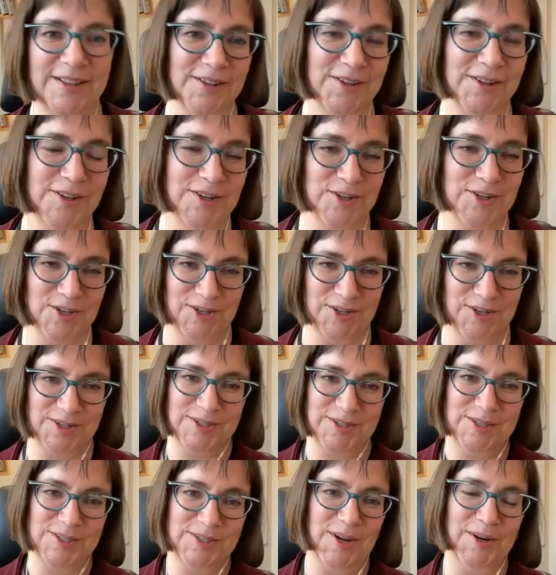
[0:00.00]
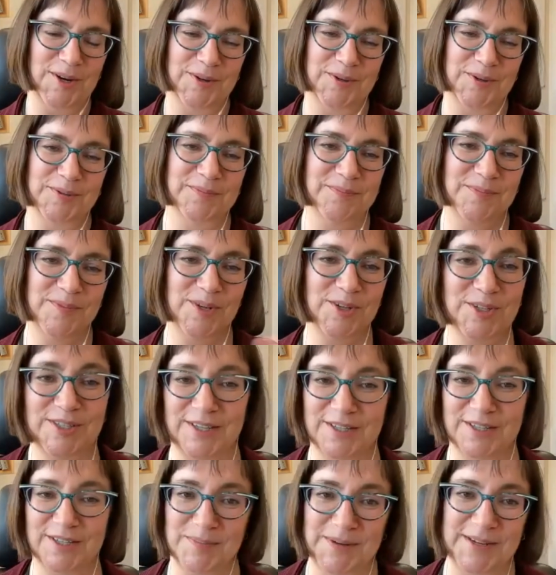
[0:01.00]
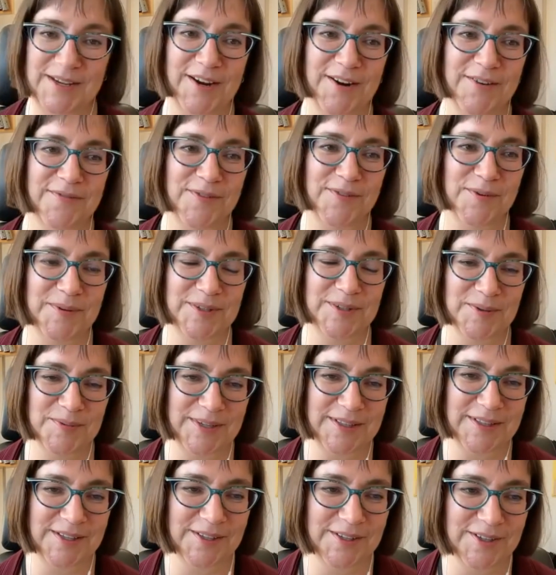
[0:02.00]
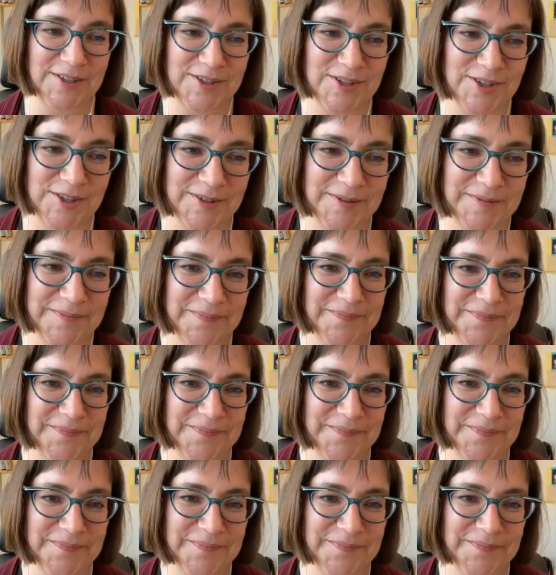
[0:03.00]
in the literature. So you just have to be careful when you read the literature.